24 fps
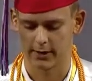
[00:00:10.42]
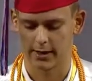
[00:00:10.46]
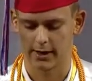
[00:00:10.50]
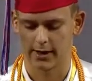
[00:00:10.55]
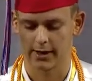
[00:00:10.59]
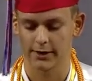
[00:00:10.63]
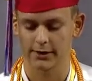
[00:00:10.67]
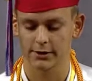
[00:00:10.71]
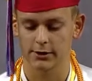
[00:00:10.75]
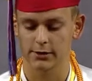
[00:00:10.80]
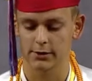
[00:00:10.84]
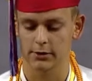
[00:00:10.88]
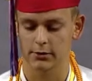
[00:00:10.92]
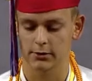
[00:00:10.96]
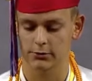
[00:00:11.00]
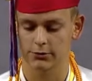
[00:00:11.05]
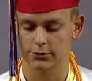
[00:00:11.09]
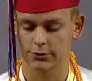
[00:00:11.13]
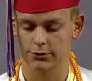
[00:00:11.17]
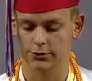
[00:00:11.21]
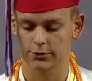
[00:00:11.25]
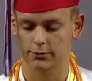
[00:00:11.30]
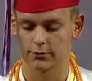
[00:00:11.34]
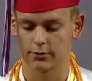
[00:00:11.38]
In
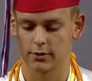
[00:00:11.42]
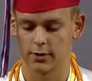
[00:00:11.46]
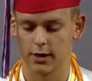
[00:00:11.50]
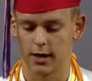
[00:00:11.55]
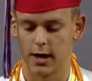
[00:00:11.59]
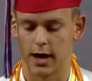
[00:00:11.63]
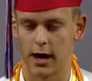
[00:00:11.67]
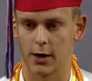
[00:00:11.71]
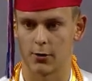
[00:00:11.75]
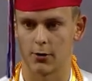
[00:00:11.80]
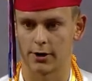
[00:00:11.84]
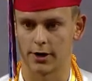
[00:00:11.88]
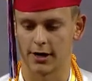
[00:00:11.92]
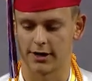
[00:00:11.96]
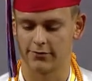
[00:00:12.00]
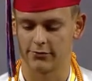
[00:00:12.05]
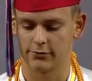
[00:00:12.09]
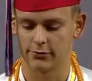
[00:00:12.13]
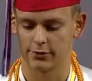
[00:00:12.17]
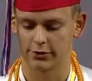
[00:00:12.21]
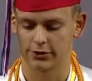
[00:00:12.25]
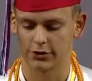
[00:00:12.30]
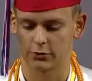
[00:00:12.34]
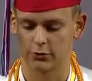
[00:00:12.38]
conclusion, I want
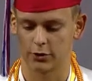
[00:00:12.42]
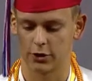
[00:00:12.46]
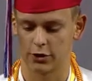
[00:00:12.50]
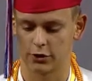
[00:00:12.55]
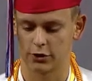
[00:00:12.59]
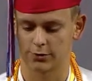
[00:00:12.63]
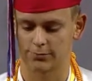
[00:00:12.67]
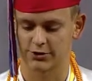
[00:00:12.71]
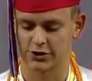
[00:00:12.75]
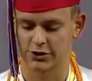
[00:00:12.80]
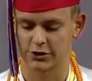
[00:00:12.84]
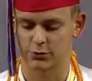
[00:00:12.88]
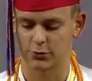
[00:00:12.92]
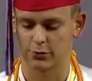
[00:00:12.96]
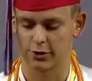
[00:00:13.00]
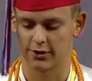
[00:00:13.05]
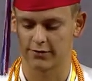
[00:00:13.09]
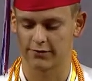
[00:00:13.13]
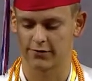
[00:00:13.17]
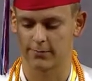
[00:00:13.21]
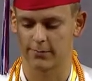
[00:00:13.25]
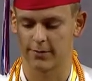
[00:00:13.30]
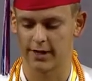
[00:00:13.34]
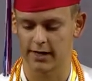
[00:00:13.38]
everyone to welcome just one
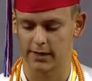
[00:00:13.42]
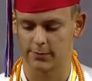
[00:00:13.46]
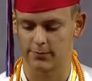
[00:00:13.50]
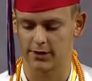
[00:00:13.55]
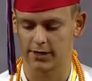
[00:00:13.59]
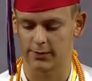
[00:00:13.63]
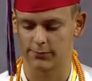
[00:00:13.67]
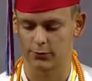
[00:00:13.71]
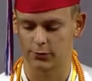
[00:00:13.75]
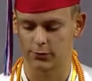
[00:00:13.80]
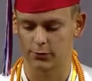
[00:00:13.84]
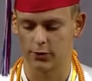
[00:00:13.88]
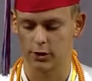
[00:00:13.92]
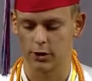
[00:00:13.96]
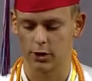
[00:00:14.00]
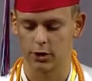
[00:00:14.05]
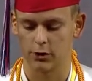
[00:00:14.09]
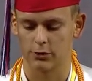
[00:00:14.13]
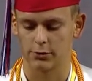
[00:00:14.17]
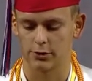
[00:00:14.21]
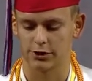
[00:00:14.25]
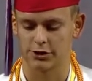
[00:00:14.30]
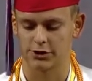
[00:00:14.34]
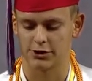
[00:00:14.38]
of the many people
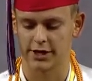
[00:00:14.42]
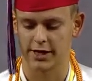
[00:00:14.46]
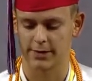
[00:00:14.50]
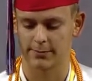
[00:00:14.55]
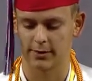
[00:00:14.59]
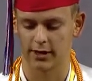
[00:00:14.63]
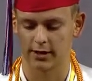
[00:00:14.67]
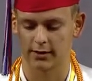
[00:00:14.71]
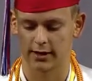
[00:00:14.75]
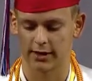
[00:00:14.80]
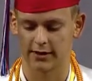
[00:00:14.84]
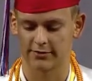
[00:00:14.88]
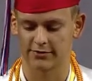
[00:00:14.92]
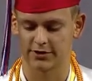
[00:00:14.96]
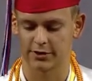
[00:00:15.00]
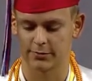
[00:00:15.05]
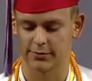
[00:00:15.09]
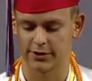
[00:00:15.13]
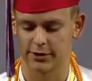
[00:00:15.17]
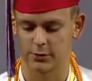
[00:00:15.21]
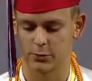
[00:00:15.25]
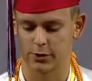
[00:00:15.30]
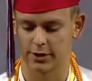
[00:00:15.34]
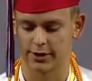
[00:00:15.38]
who has shaped my life to
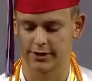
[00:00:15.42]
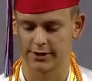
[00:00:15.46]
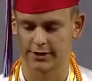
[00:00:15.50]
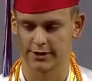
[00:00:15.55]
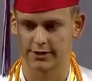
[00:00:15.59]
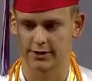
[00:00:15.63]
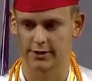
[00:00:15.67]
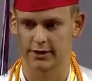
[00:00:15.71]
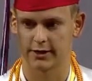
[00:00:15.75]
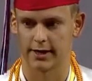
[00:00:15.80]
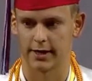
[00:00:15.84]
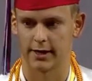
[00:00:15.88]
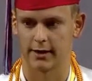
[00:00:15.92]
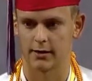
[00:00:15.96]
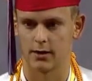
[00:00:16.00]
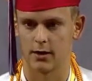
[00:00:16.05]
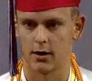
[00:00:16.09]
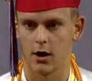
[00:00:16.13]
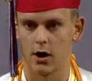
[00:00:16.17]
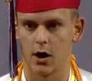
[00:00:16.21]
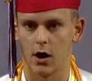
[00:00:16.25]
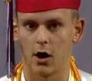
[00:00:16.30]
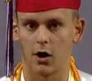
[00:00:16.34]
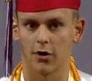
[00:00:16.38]
be what it is today,
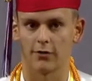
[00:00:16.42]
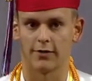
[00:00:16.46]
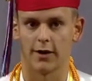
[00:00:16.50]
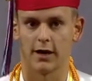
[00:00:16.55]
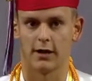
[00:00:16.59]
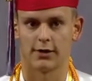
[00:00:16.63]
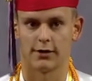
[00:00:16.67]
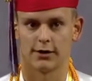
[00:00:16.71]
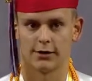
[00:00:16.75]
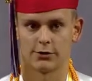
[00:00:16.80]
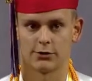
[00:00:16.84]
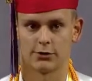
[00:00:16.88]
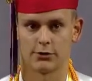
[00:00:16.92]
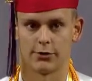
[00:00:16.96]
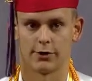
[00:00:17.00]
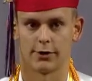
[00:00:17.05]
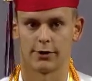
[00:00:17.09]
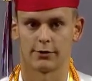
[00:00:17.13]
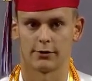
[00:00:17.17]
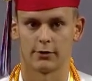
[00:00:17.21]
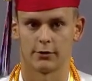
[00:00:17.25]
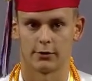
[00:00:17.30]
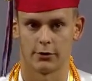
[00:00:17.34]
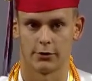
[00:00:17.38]
our
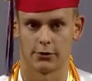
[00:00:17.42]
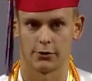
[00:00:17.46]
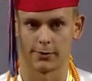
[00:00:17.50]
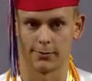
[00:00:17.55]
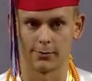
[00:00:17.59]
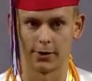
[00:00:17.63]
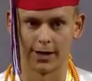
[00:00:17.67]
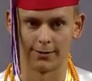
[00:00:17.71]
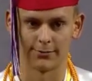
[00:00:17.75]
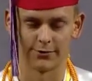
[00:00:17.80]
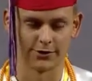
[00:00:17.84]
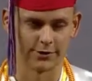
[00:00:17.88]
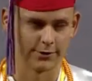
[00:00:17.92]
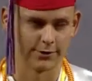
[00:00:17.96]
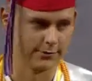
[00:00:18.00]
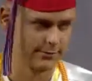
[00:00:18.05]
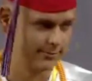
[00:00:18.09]
valedictorian, Logan Brabson.